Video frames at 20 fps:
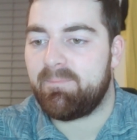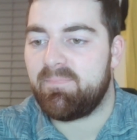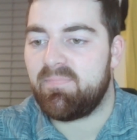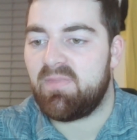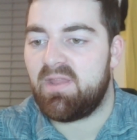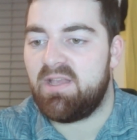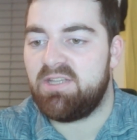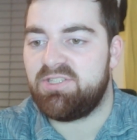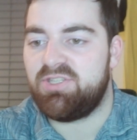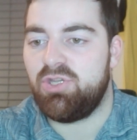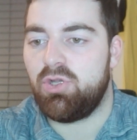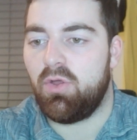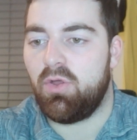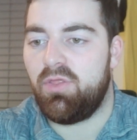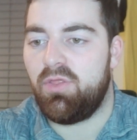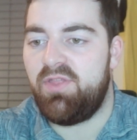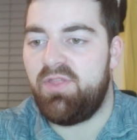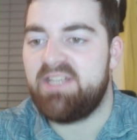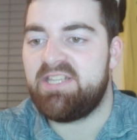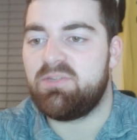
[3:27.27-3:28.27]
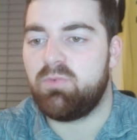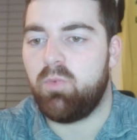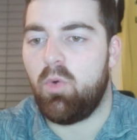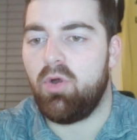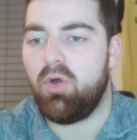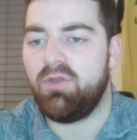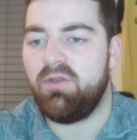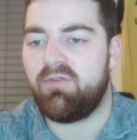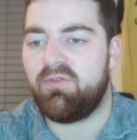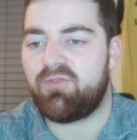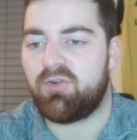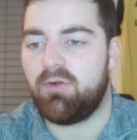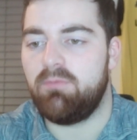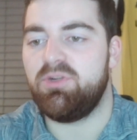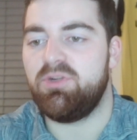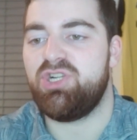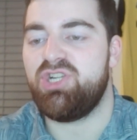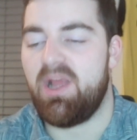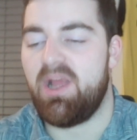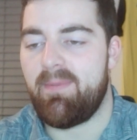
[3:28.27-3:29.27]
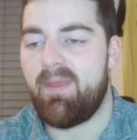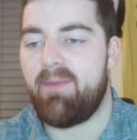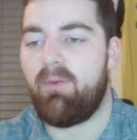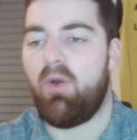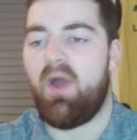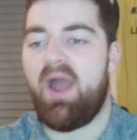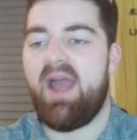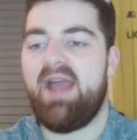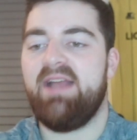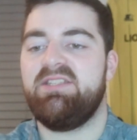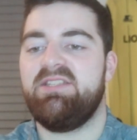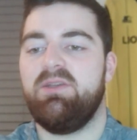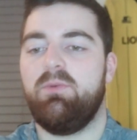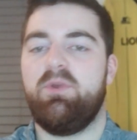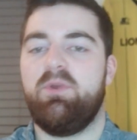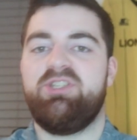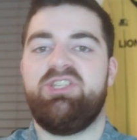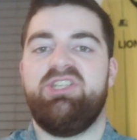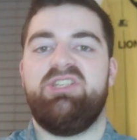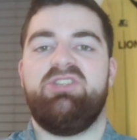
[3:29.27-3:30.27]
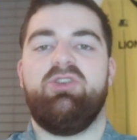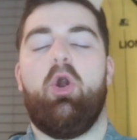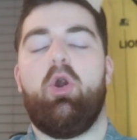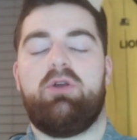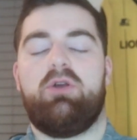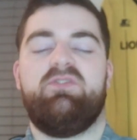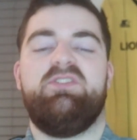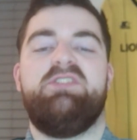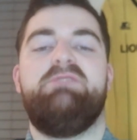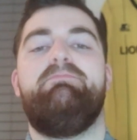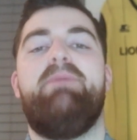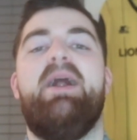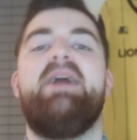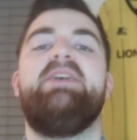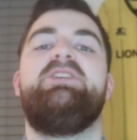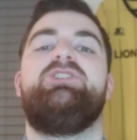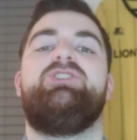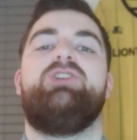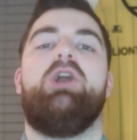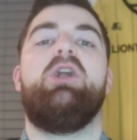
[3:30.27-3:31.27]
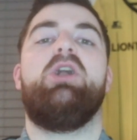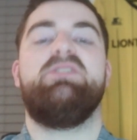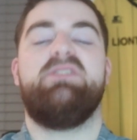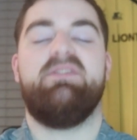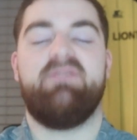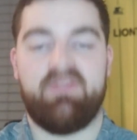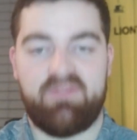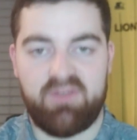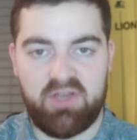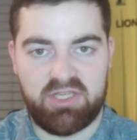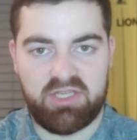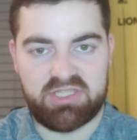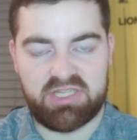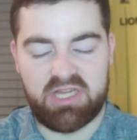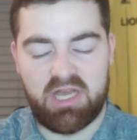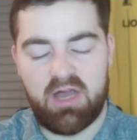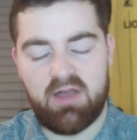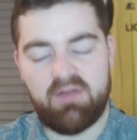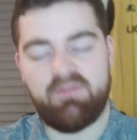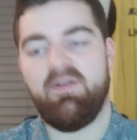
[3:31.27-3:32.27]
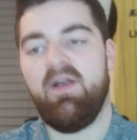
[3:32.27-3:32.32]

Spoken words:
So you got this one from Shemi Poheta, which is Oxford's best chance of the first half.